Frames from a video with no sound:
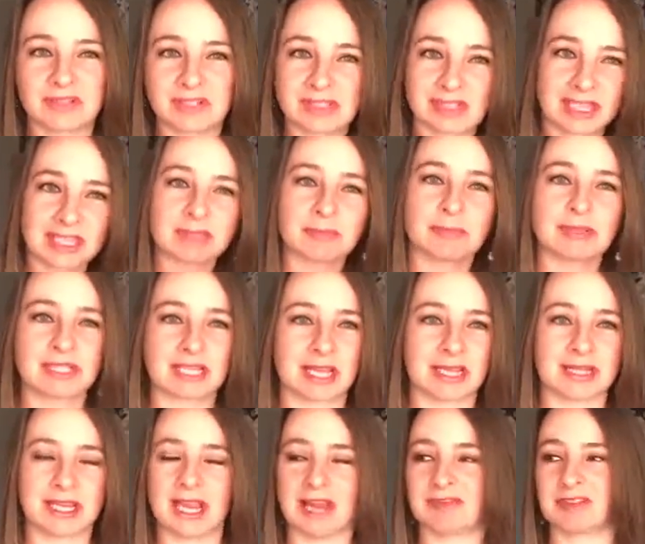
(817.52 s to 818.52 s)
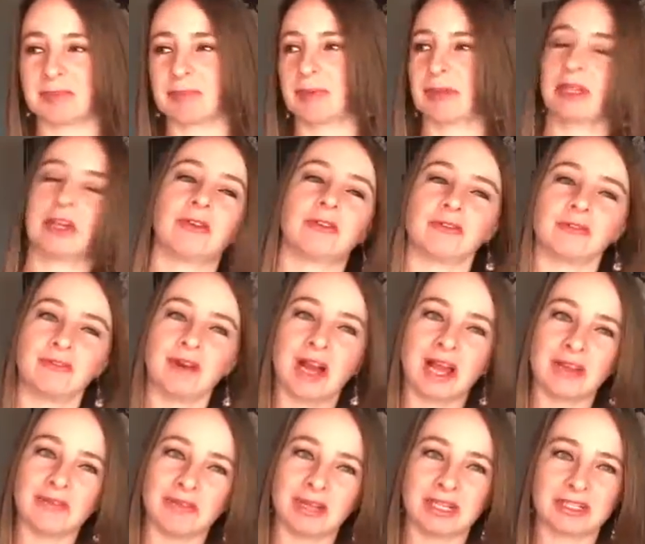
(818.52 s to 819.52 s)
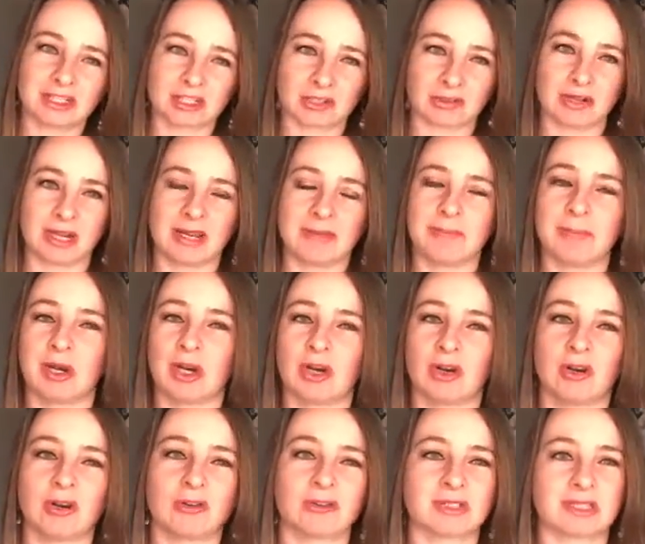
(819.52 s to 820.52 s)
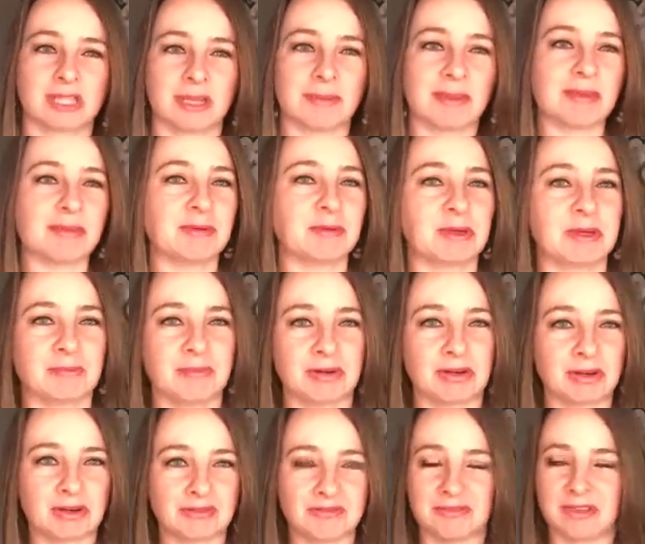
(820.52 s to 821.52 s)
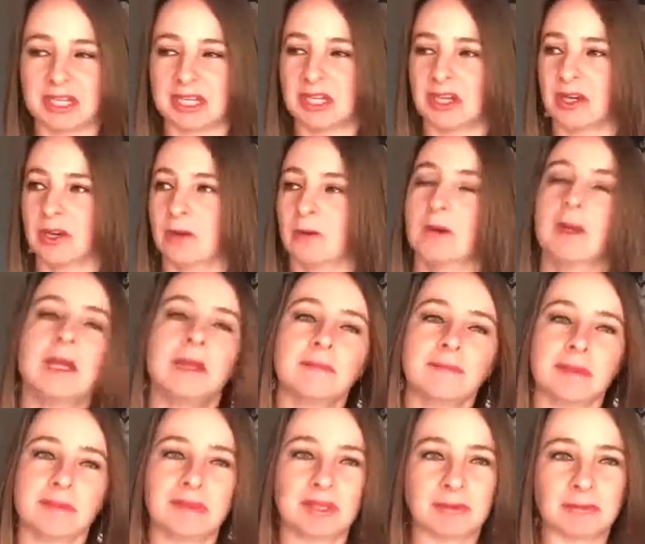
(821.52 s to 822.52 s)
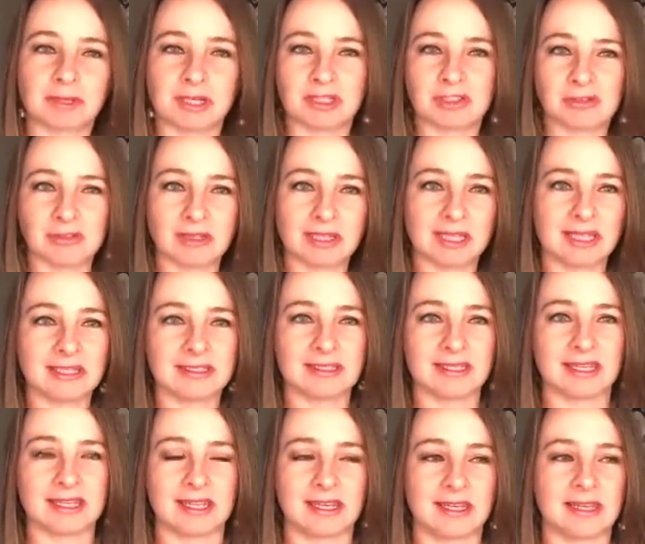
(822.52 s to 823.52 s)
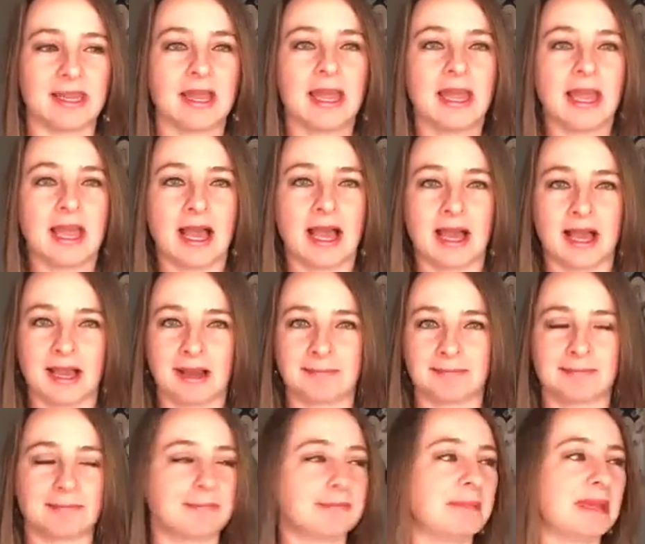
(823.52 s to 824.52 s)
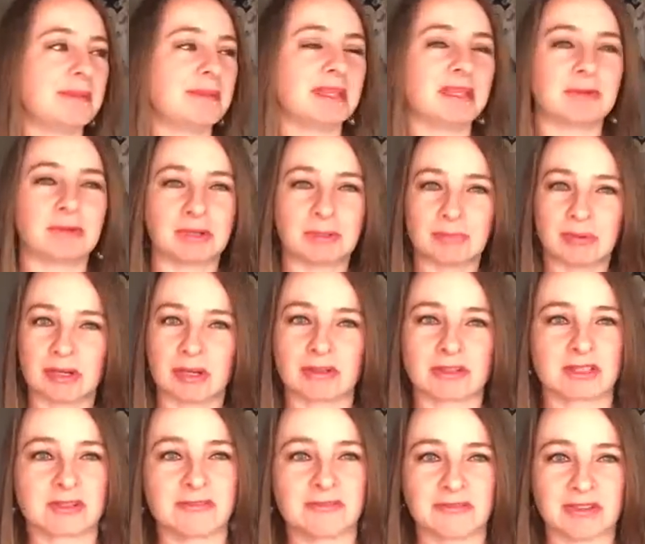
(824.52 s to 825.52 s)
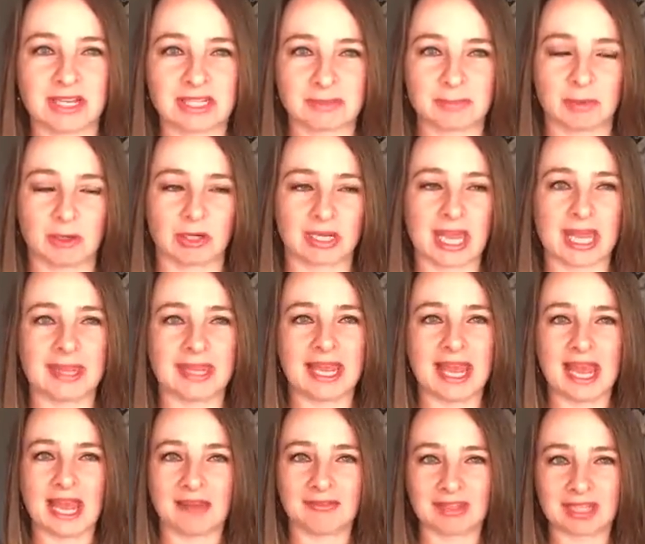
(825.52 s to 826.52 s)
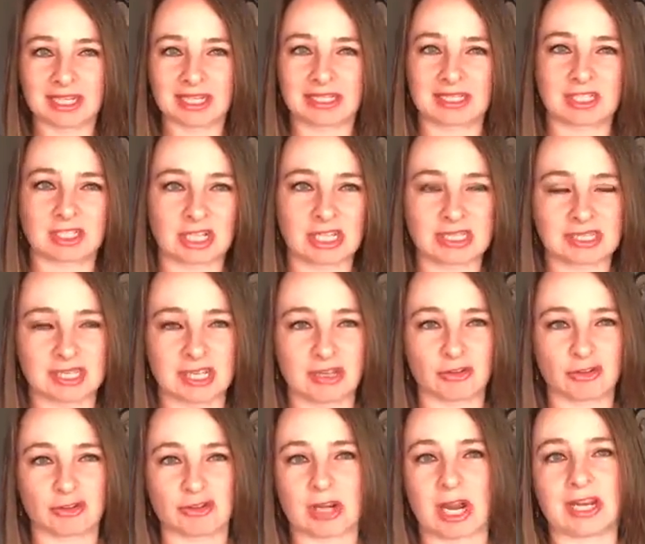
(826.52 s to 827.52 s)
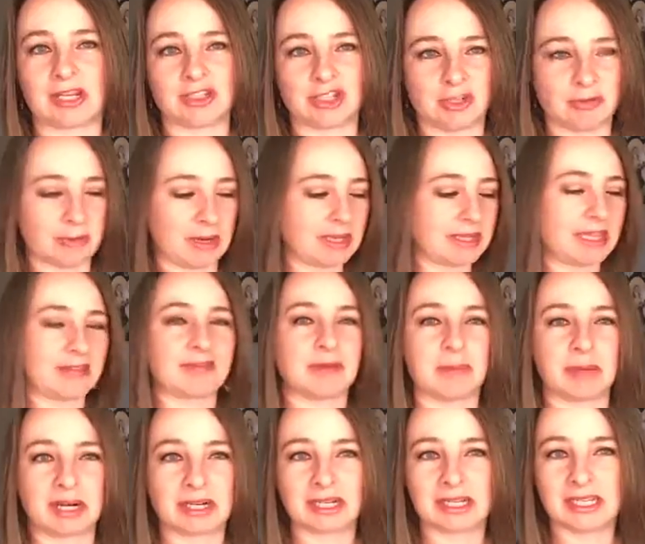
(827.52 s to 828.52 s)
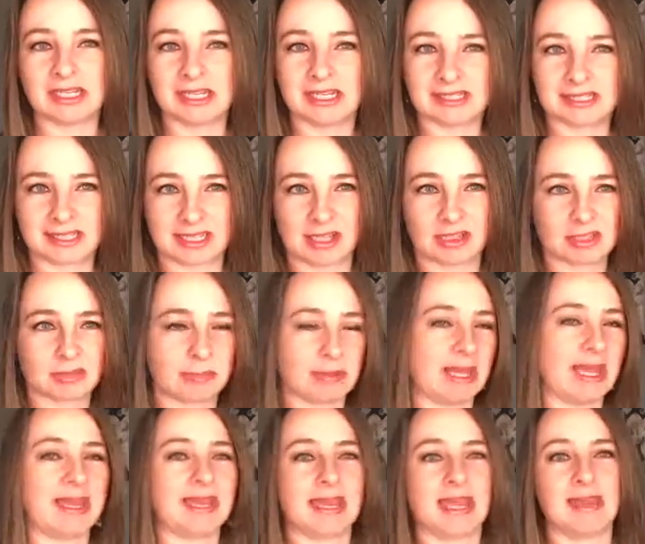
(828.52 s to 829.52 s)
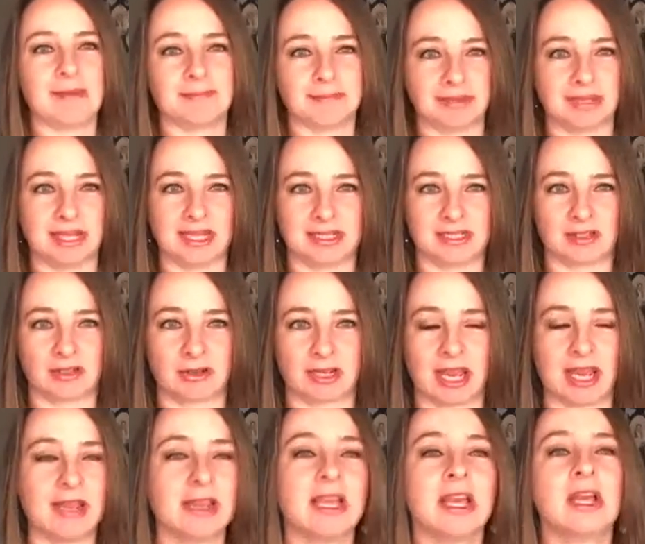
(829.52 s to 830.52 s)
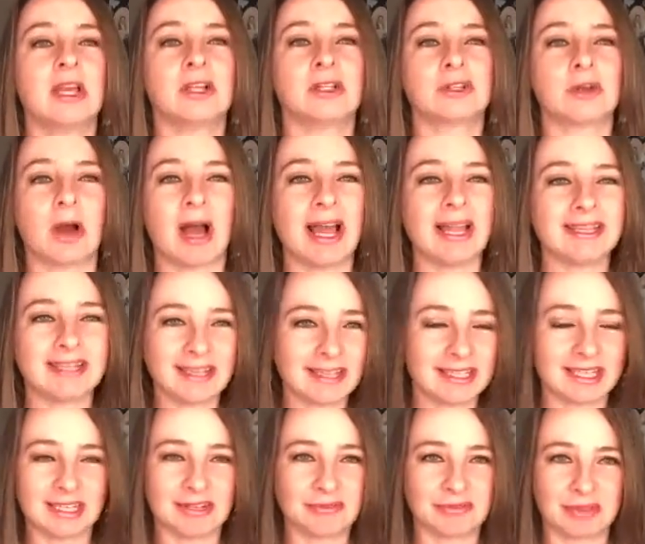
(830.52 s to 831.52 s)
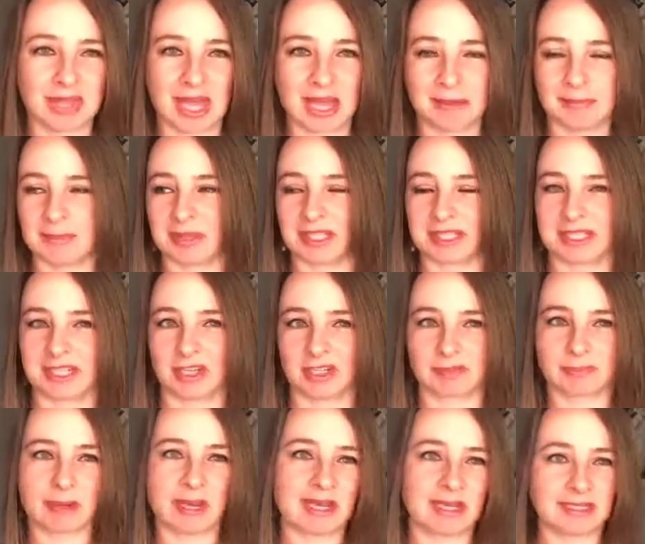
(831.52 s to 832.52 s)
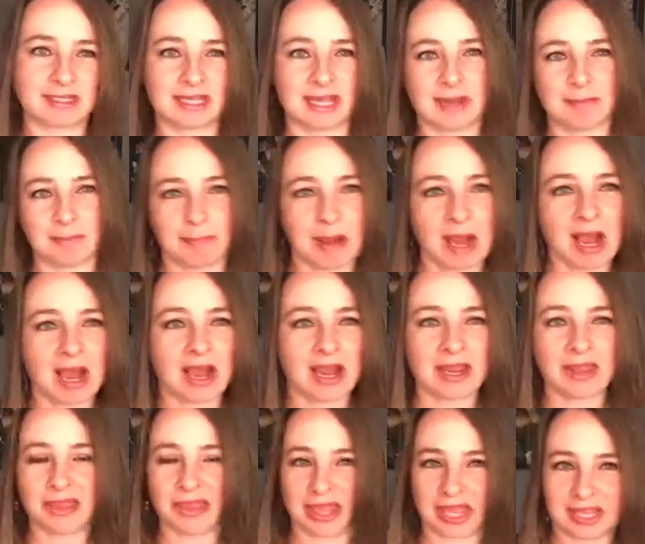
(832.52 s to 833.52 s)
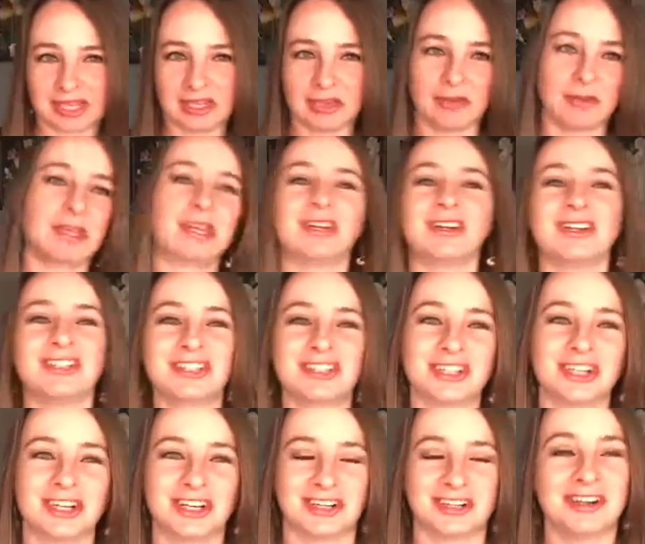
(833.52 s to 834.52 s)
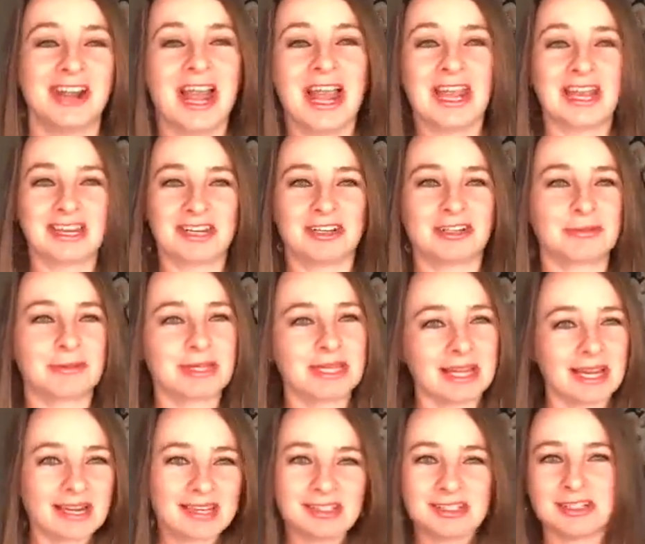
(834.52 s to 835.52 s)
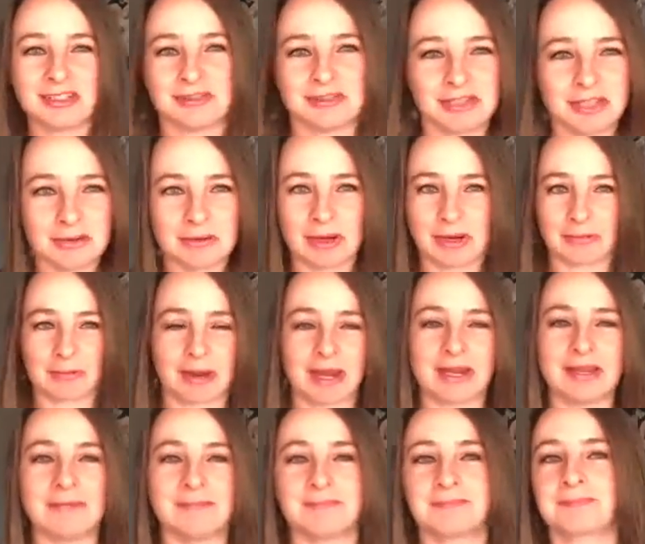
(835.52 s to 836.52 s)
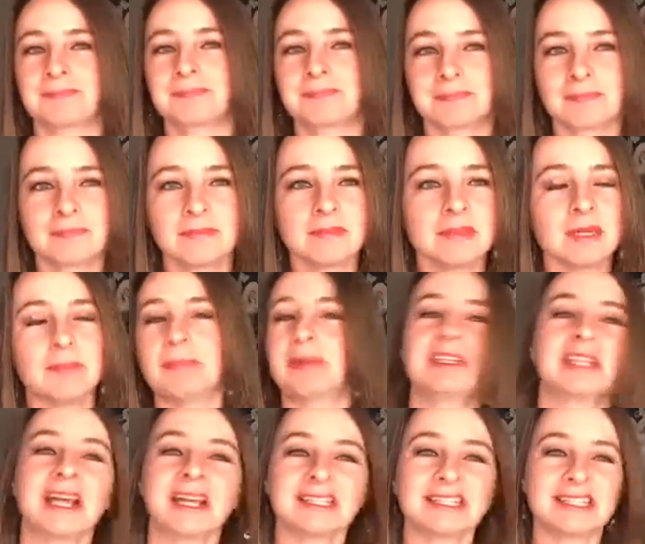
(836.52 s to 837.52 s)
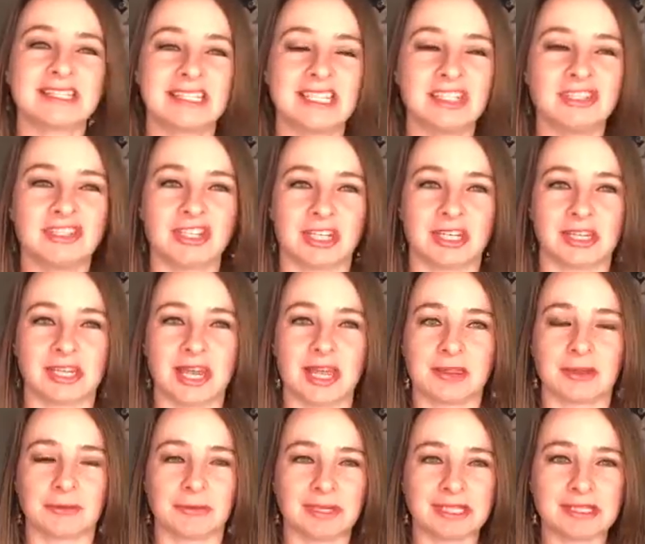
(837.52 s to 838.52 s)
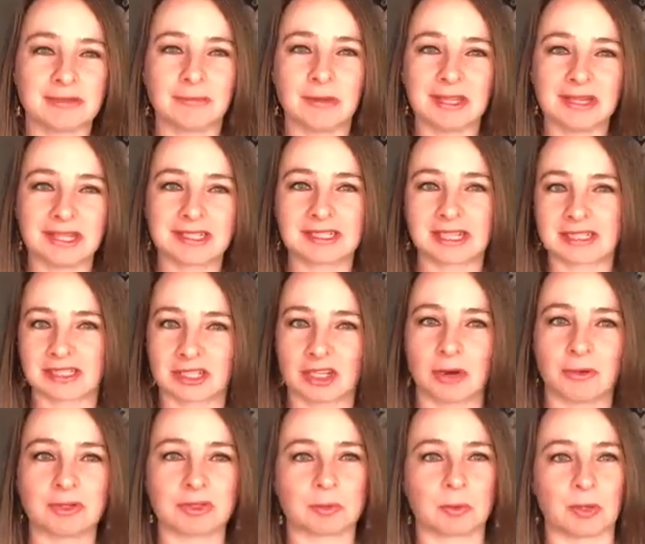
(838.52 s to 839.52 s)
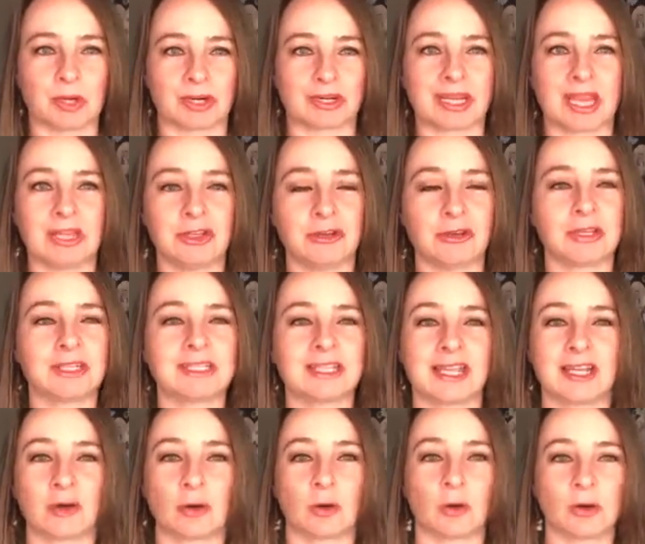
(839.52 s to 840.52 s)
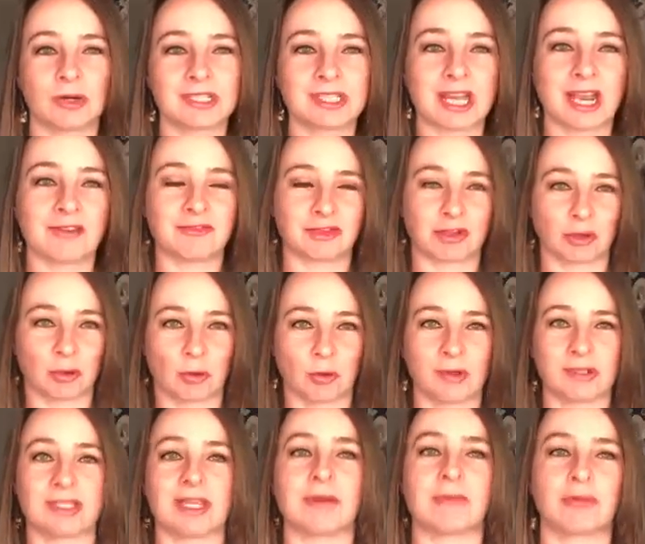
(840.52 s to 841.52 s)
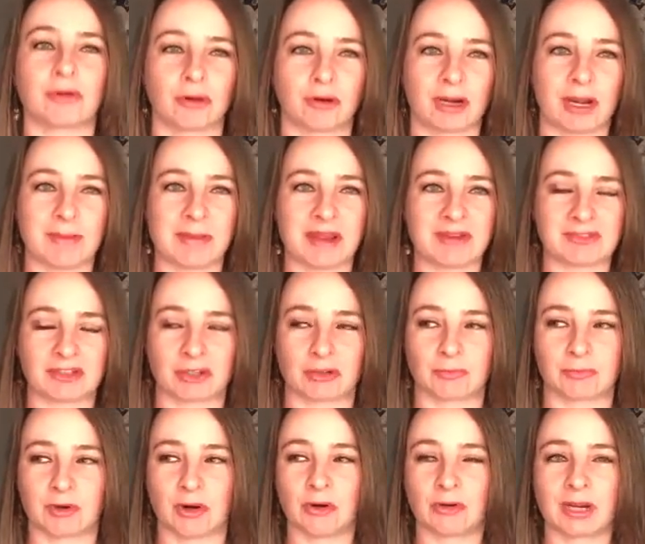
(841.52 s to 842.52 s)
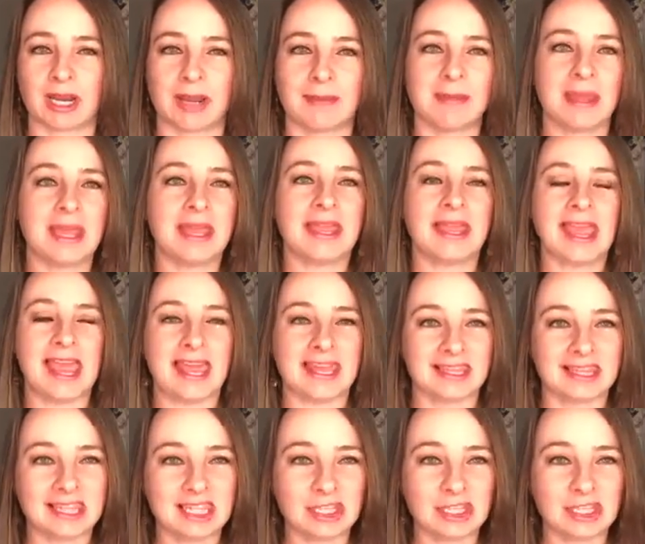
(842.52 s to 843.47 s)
let's pretend they have to put out 5 Instagram posts. They maybe want to put out a video. Maybe they want to do a LinkedIn. Maybe they want to put out some Facebook, and they have like a sales strategy, right? They have a marketing and sales plan in place, okay? So I could give them the sales plan and say, bye, thank you, here's what you got to do it, right? But that's teaching, and the reason why that doesn't always work, and you could take course after course and program after program and